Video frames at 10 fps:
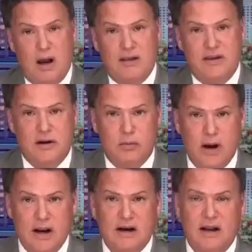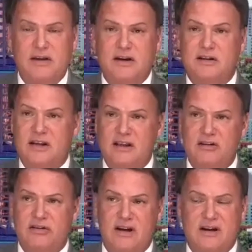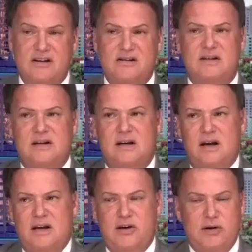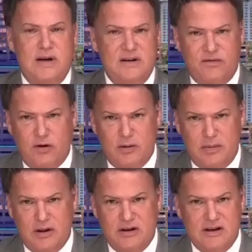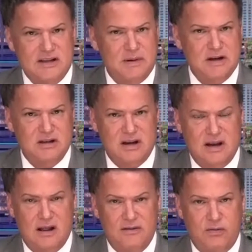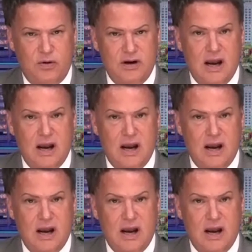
I think you're right. And I think the other thing is you need affordability, especially in California.